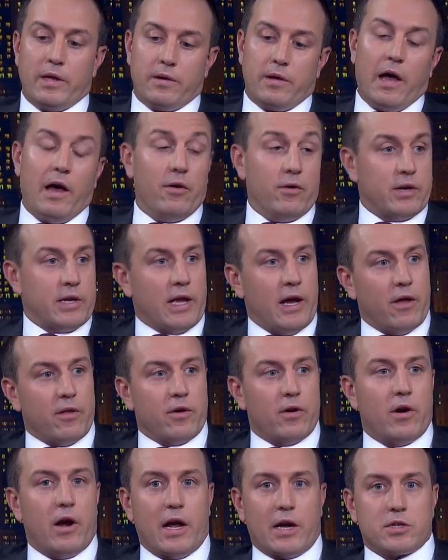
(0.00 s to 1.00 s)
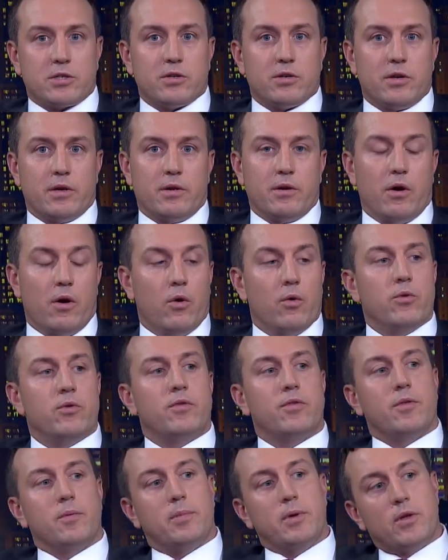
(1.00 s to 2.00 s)
Helen Keller actually owned
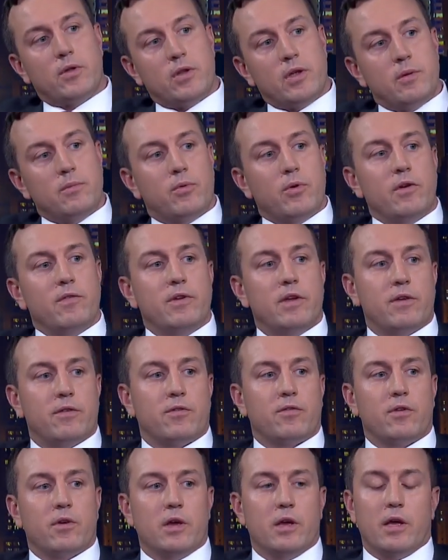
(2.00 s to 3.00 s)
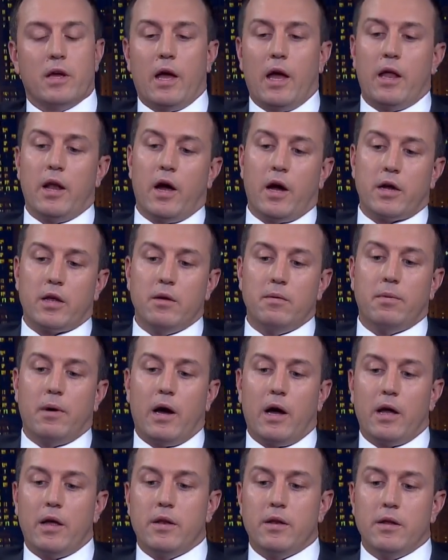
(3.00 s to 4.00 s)
the building previously and
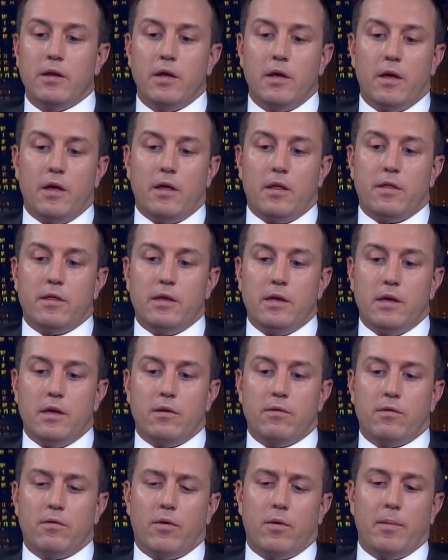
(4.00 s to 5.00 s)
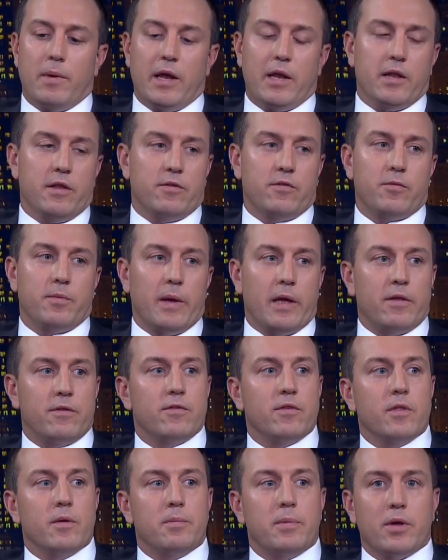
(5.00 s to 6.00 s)
occupied the remaining space
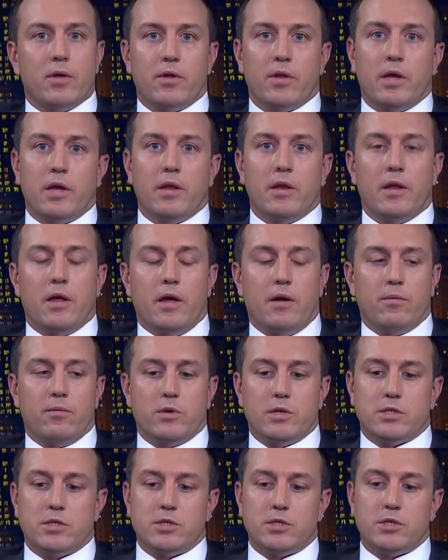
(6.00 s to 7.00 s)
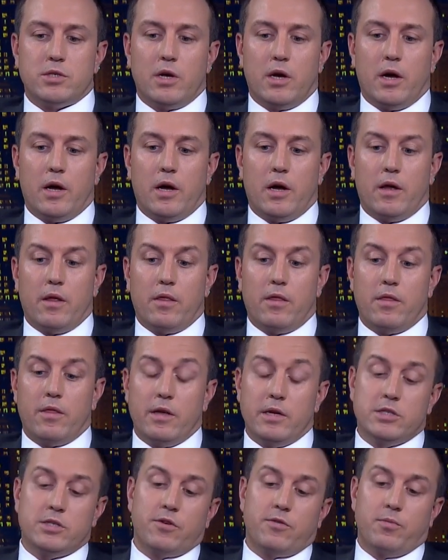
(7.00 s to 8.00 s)
in the building, which
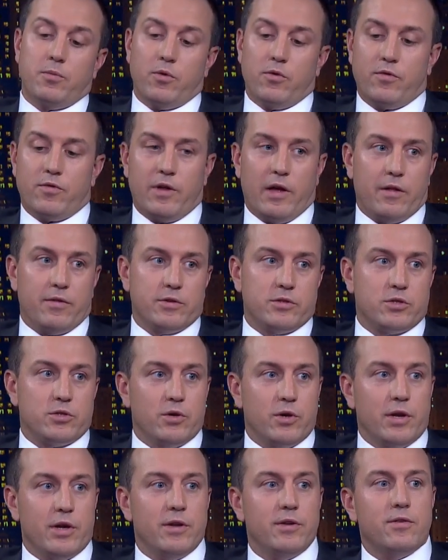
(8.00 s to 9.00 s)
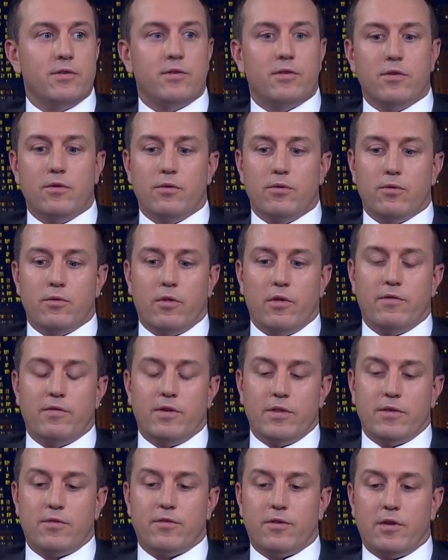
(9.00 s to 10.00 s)
they just moved down the street to
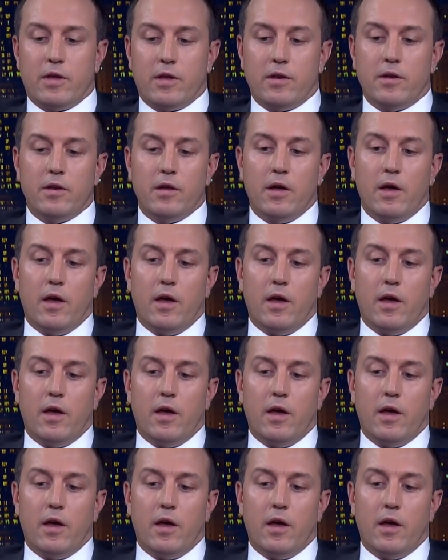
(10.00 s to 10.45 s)
Livingston,